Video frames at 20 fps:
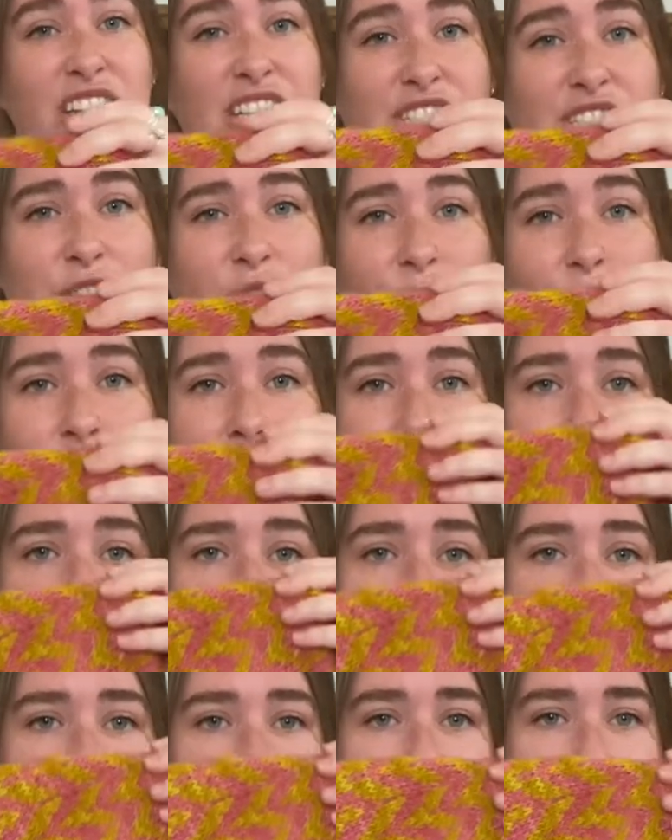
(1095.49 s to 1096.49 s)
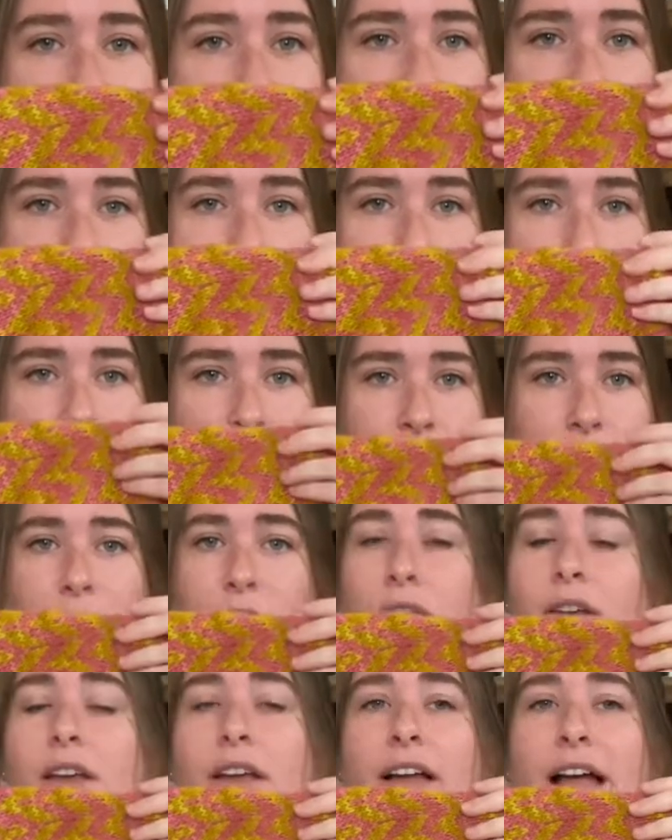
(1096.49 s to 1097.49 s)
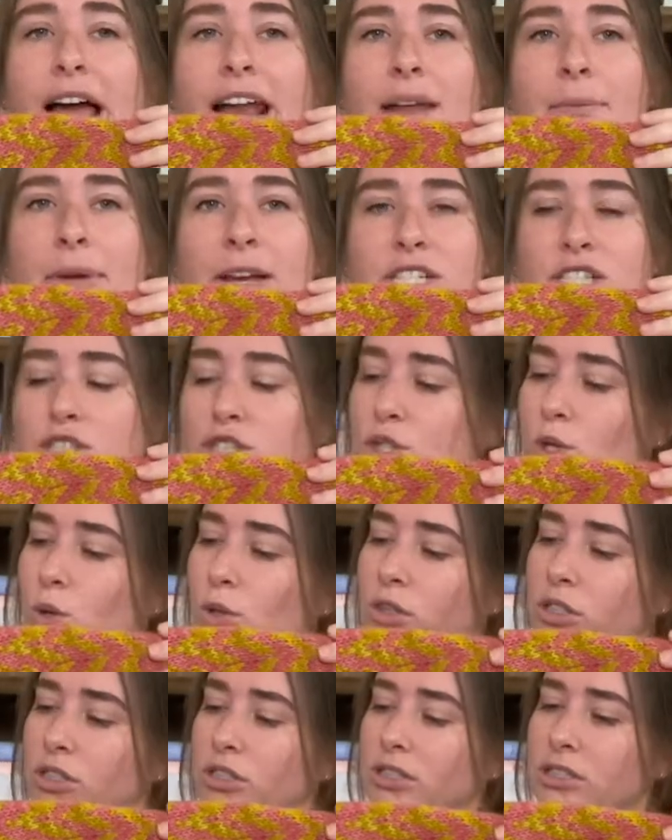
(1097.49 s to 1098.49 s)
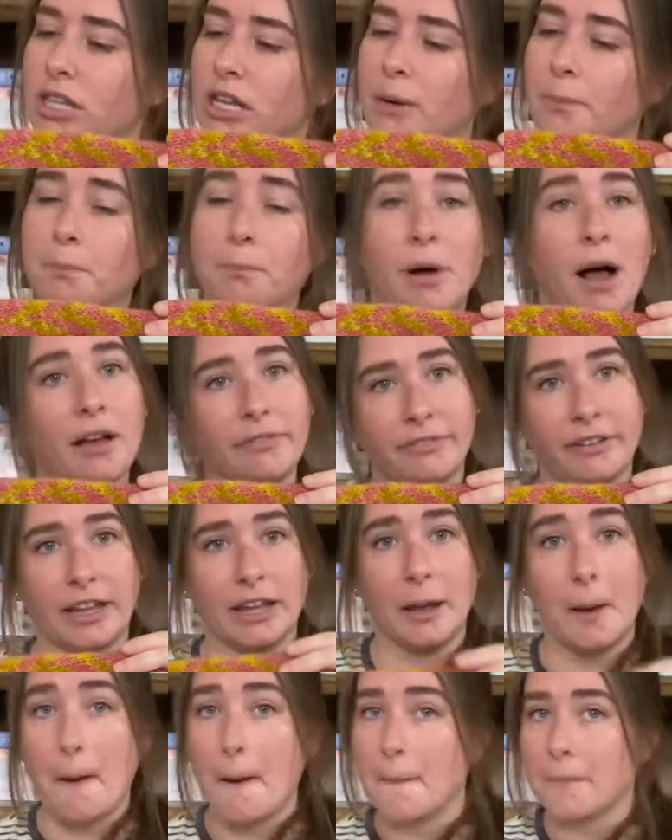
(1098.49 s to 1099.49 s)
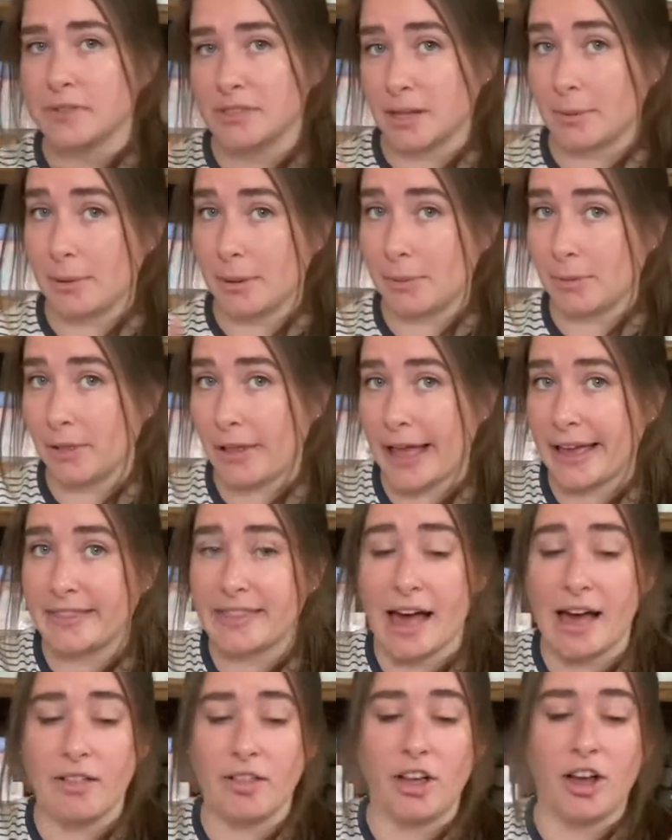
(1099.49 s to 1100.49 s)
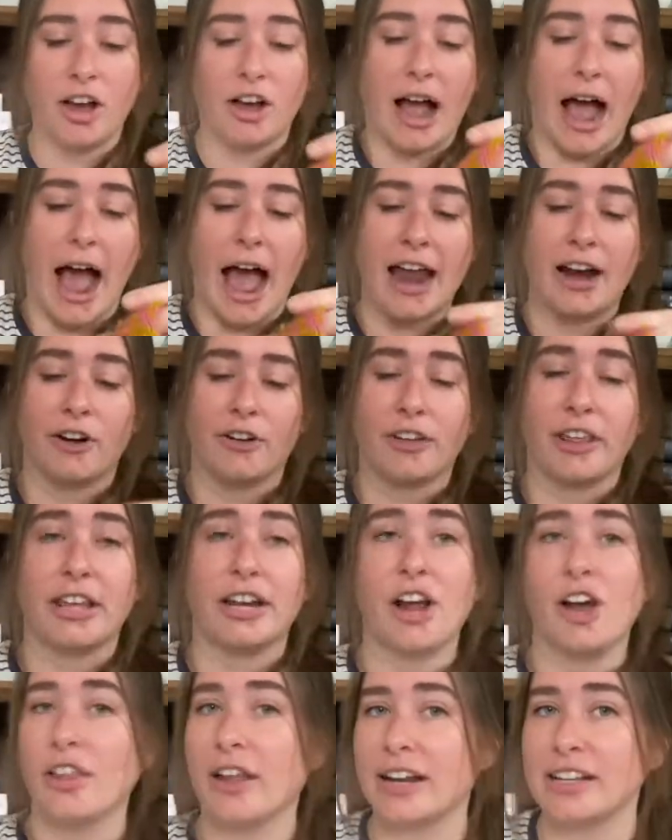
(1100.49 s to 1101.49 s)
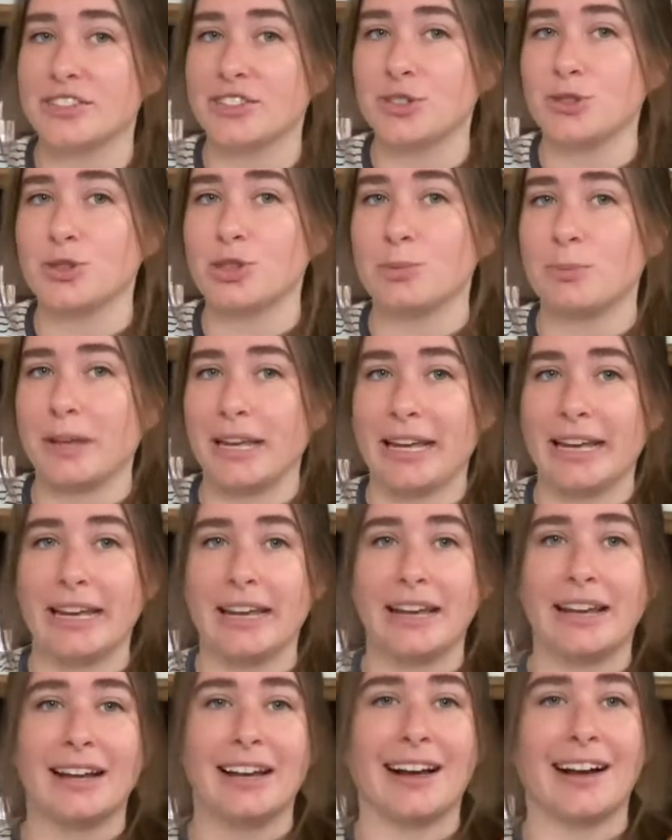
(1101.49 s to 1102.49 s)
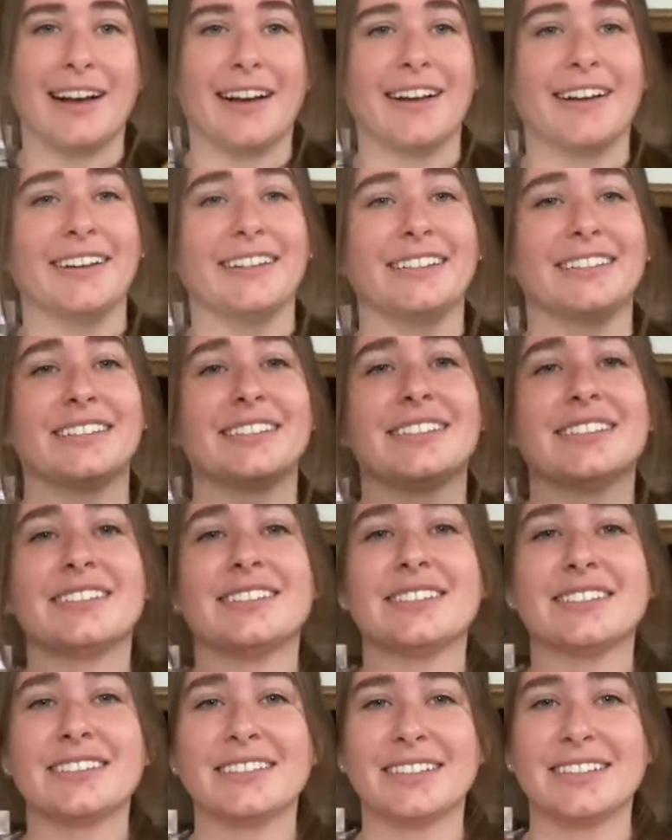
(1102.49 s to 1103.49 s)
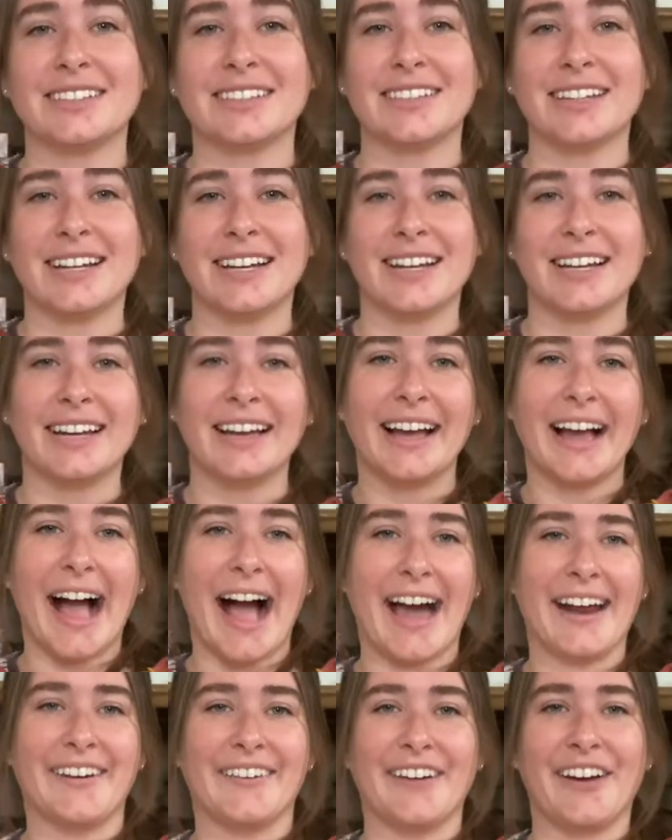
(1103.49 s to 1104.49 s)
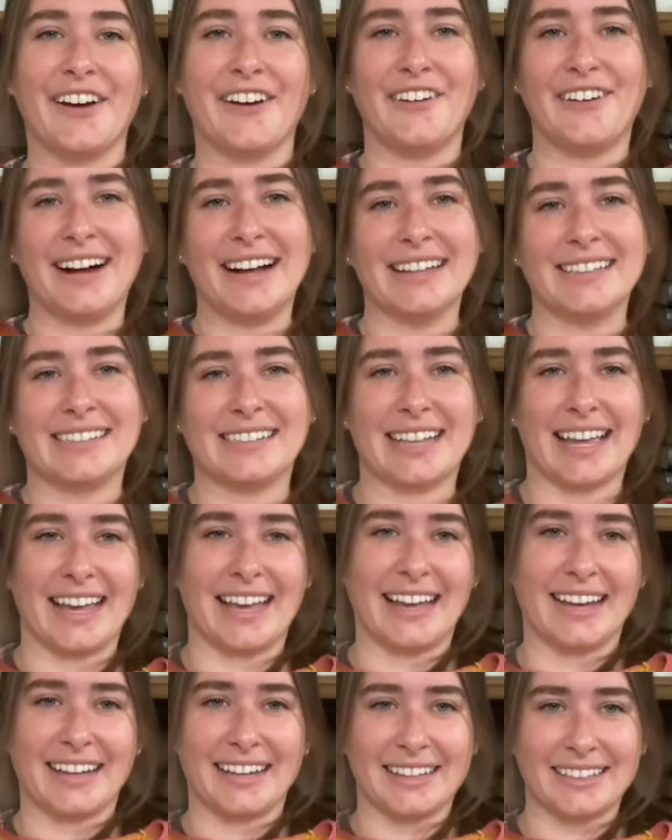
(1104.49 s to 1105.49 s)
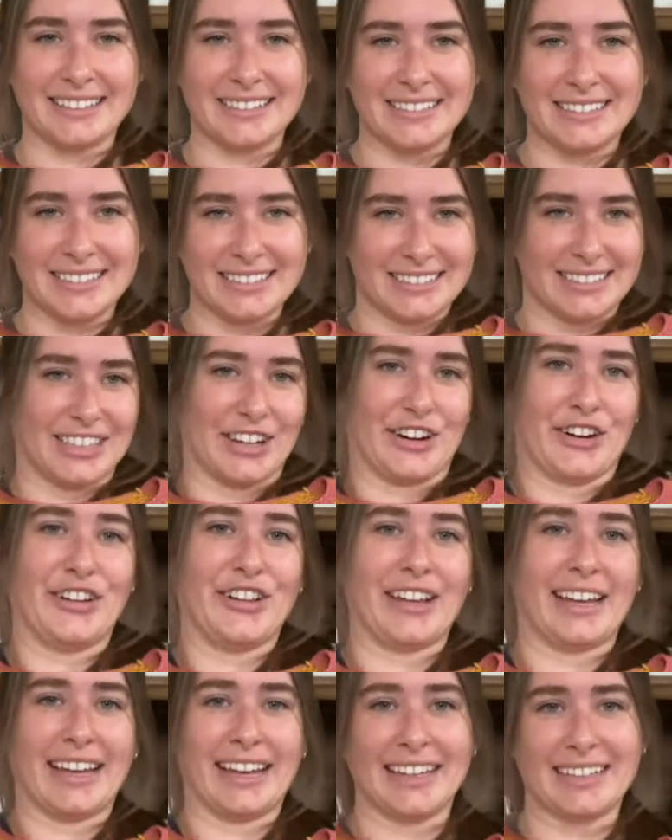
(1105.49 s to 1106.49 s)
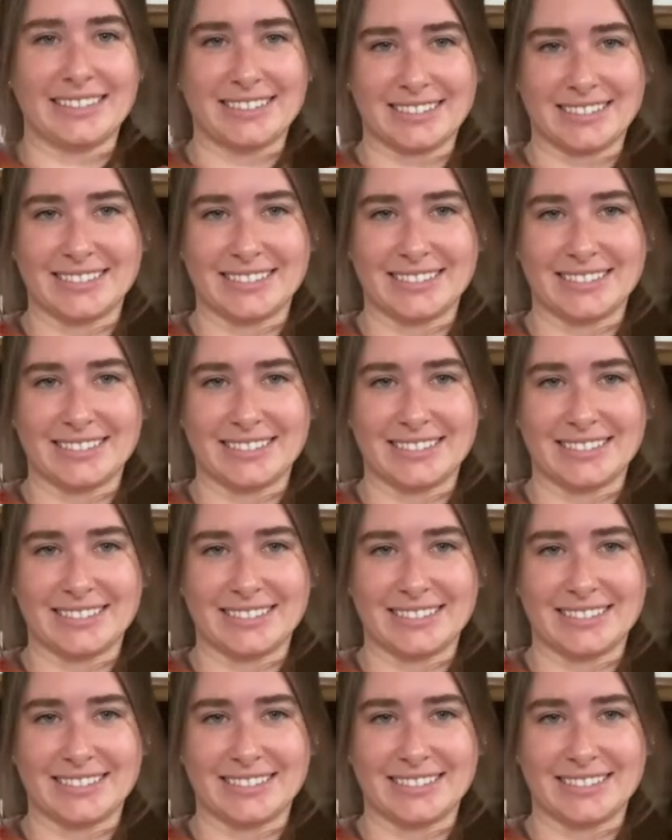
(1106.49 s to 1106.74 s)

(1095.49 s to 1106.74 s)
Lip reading: So if you can tell, kind of makes your shoulders look puffy. Some people like that look. I don't really know that it suits me because, I don't know, it's like girly.